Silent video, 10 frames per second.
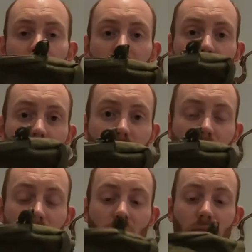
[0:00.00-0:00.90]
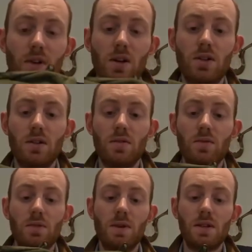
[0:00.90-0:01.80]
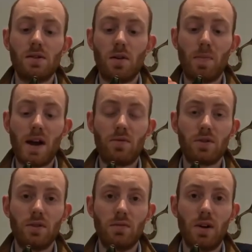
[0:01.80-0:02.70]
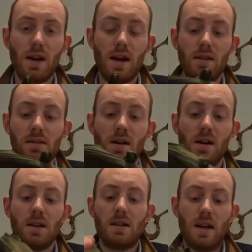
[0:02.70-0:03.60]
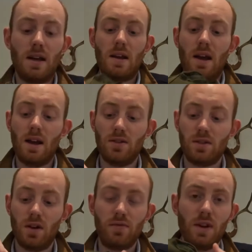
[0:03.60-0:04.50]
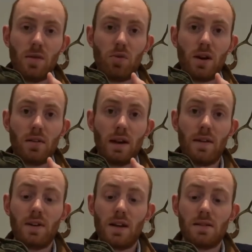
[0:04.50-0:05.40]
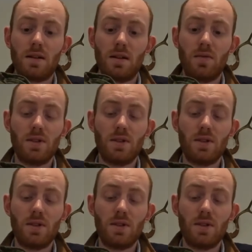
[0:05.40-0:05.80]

This is the right hand version, which means it's got a pouch on the right hand side and soft neoprene on the left hand side.